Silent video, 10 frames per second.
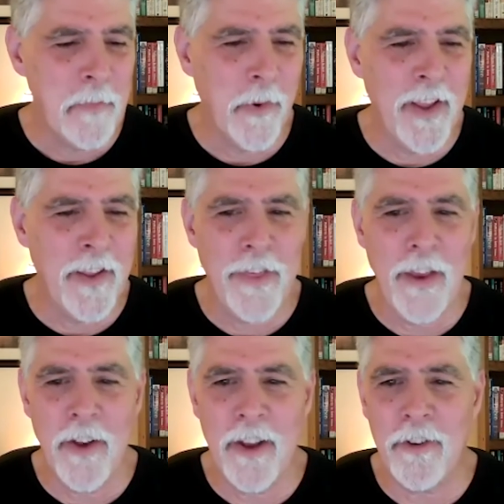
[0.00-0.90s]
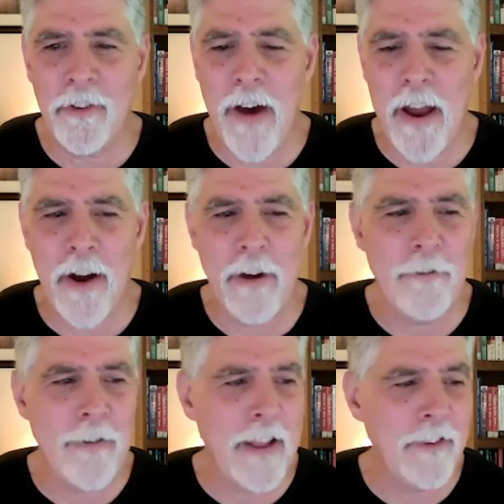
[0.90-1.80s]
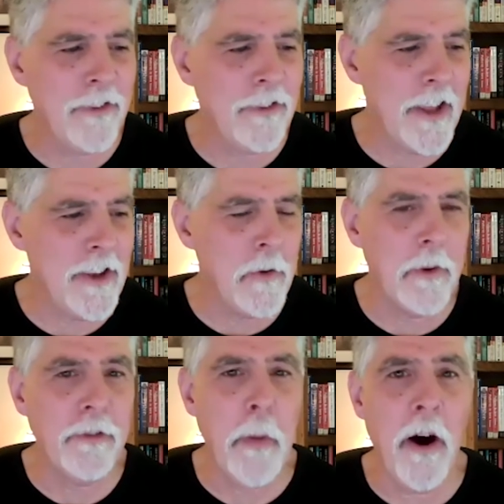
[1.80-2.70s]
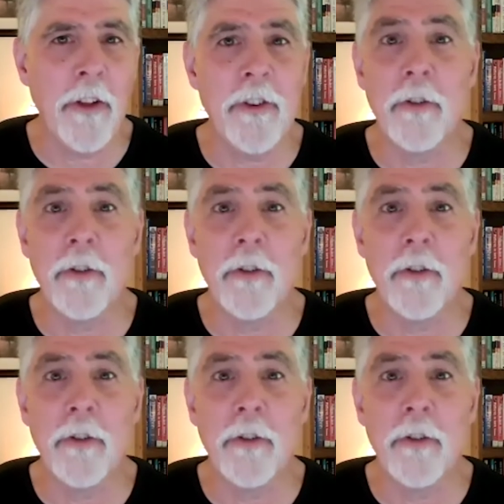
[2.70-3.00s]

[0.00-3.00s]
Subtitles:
In theory, you just fire off events and you respond.